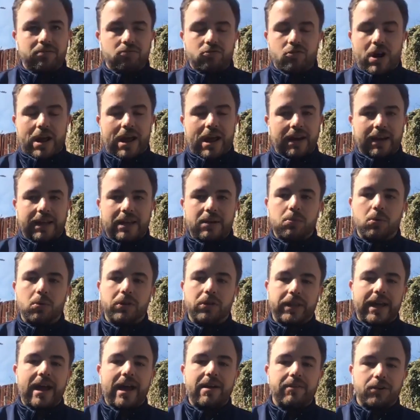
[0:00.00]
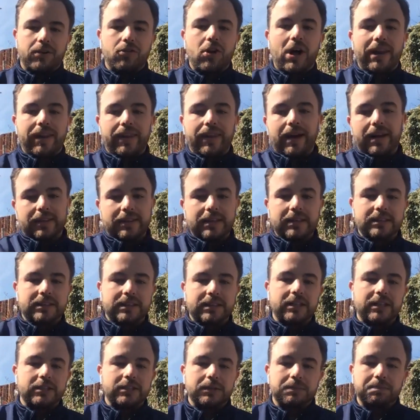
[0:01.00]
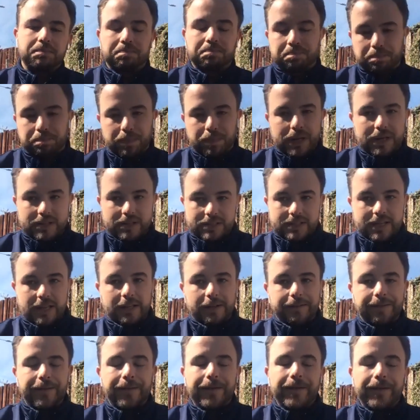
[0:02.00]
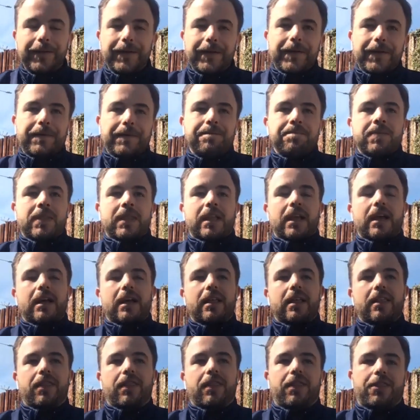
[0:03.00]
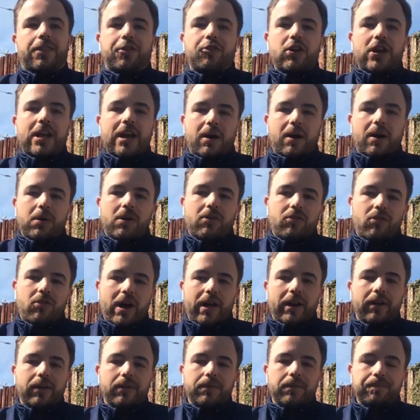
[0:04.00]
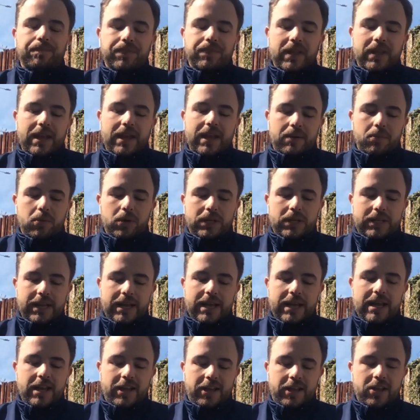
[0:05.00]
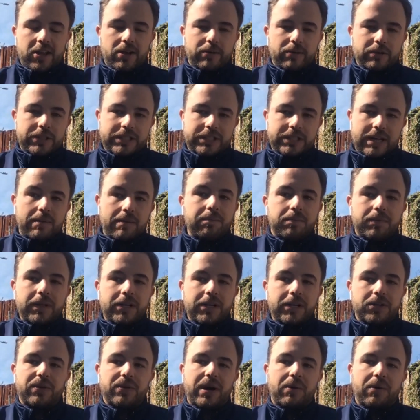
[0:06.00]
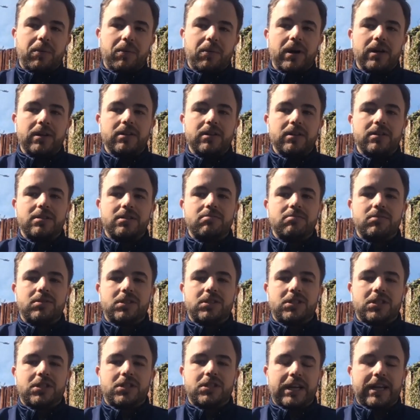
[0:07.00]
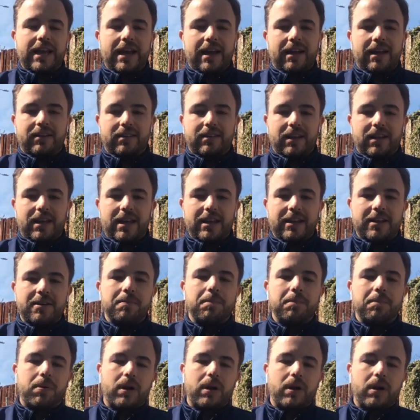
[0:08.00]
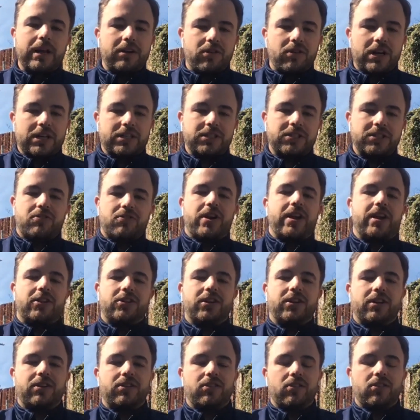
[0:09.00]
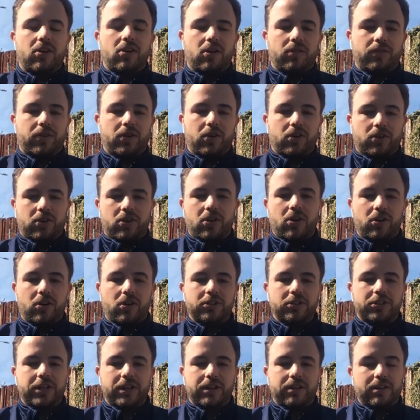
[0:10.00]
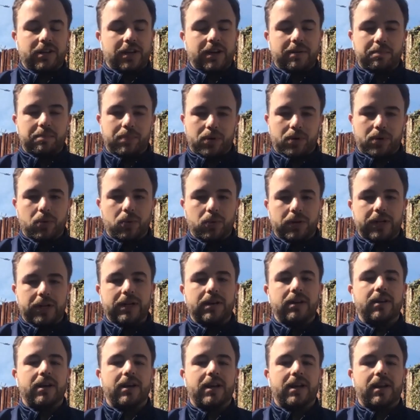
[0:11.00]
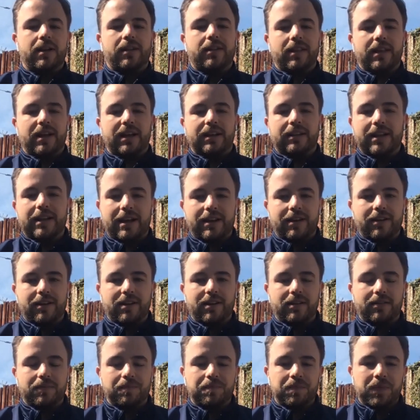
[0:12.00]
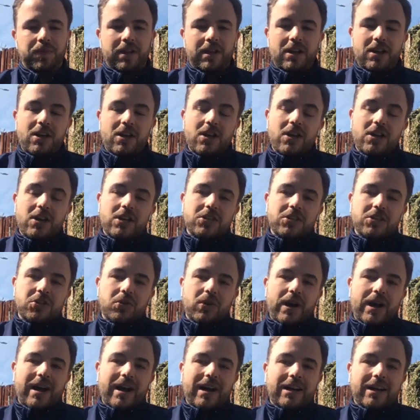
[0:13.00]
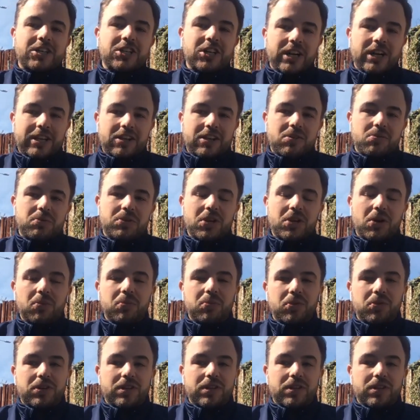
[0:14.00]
rarely would they ever run that distance. But still, 3-hour run, it would take you 72 hours to get a complete restoration of your collagen and protein into that tendon. So actually, you don't